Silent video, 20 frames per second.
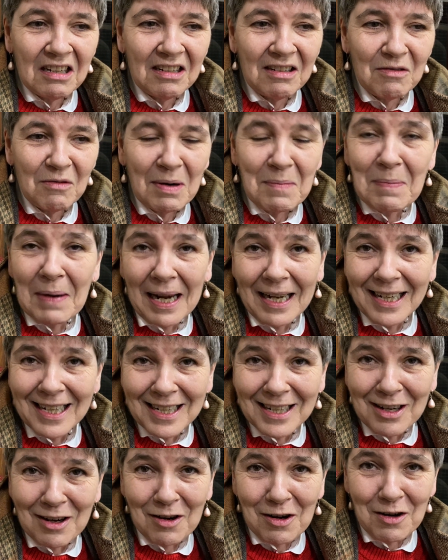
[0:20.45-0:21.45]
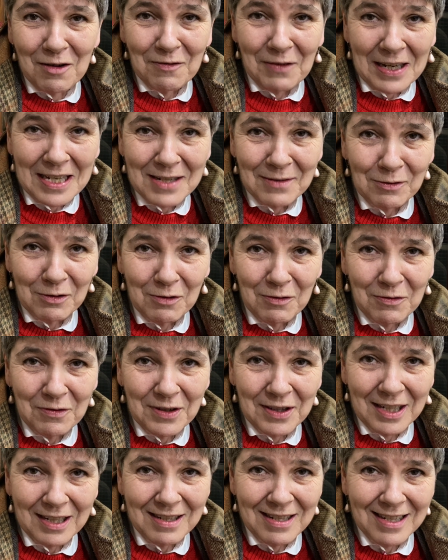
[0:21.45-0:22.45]
we're planning our festival for
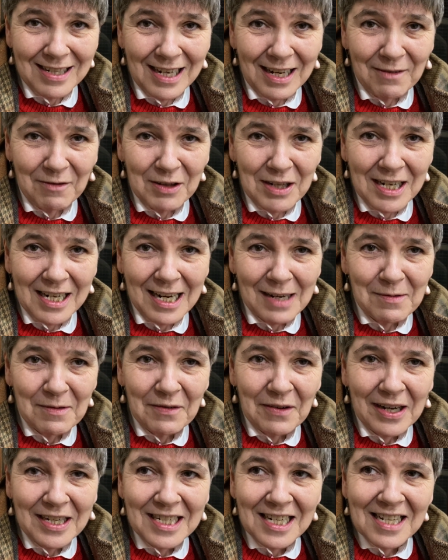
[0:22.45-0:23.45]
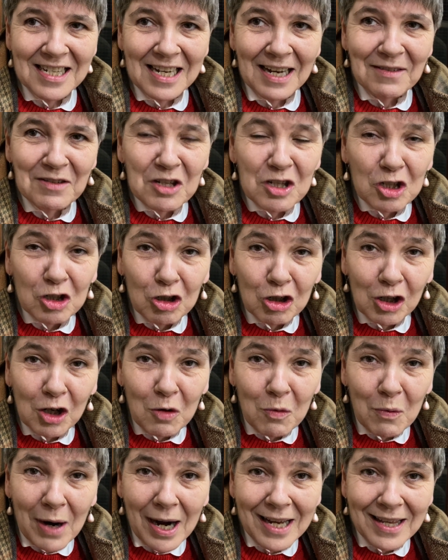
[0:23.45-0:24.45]
this year for the Academy of Ideas. I've snuck
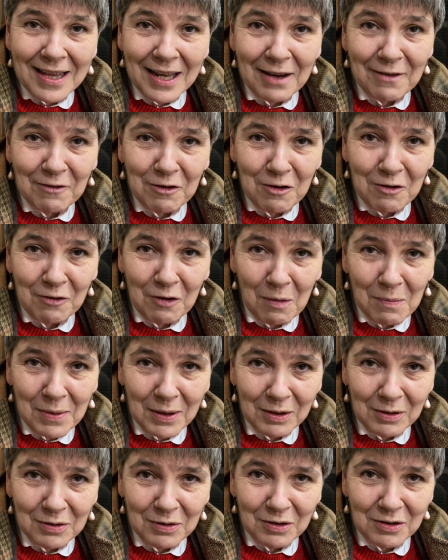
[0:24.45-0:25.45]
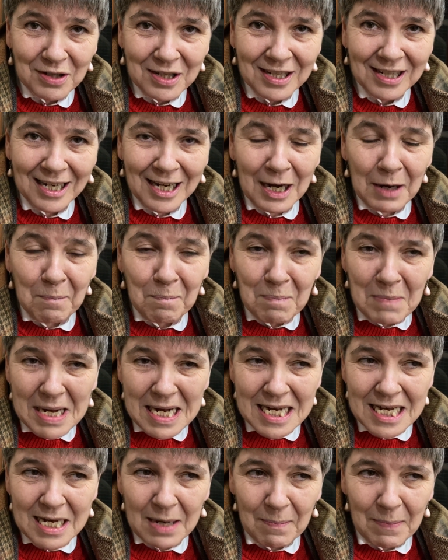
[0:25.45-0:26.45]
away, therefore, from the Lords
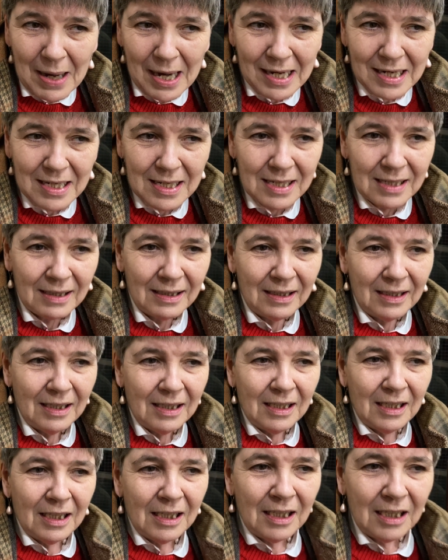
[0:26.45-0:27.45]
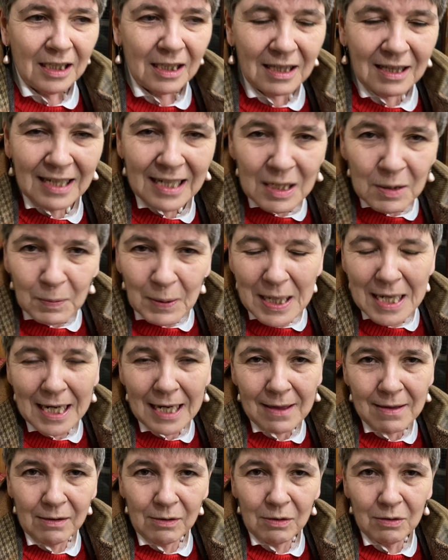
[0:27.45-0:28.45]
mid-debate. This week
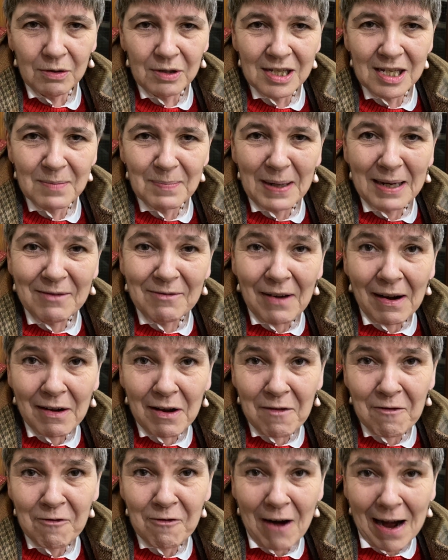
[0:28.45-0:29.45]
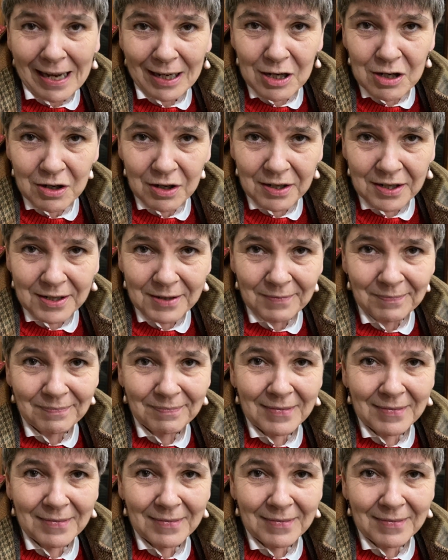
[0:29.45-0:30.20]
in the Lords has been very fractious.